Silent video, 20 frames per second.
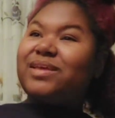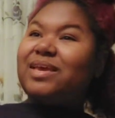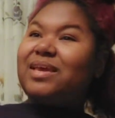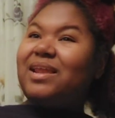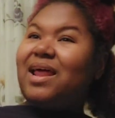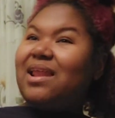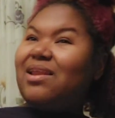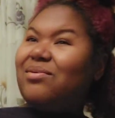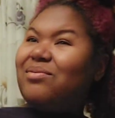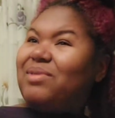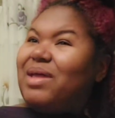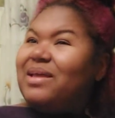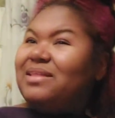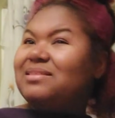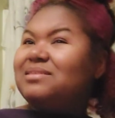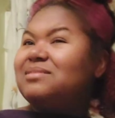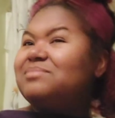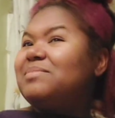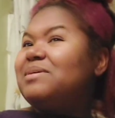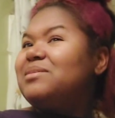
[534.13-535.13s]
And I don't like
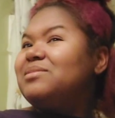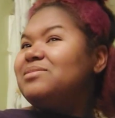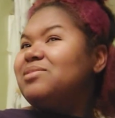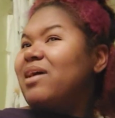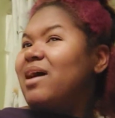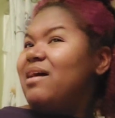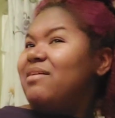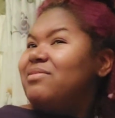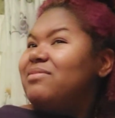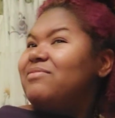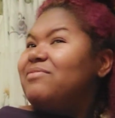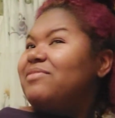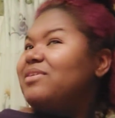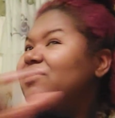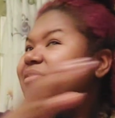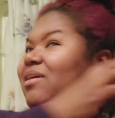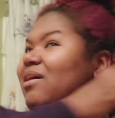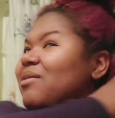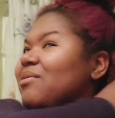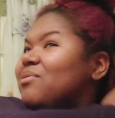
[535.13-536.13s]
the smell, so I have to
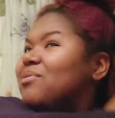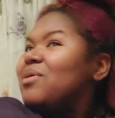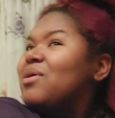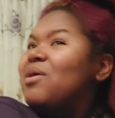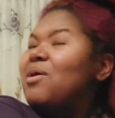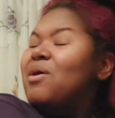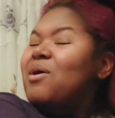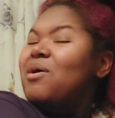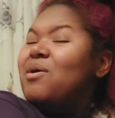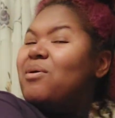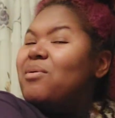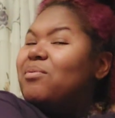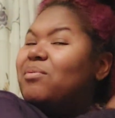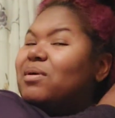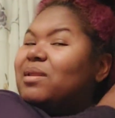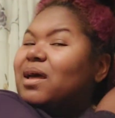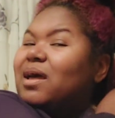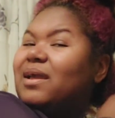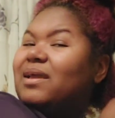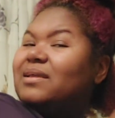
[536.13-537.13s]
figure out
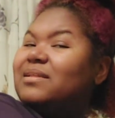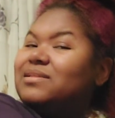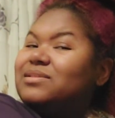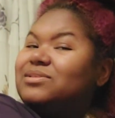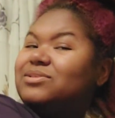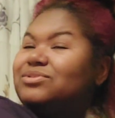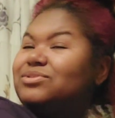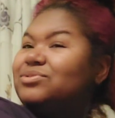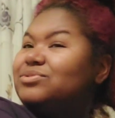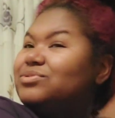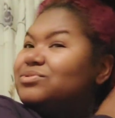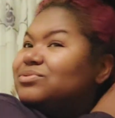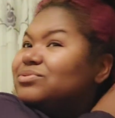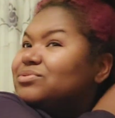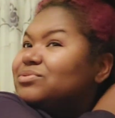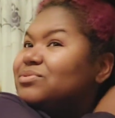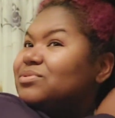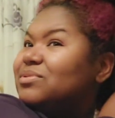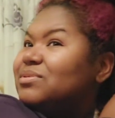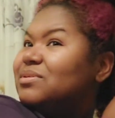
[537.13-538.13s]
what I can
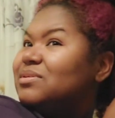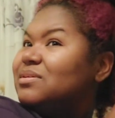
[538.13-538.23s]
do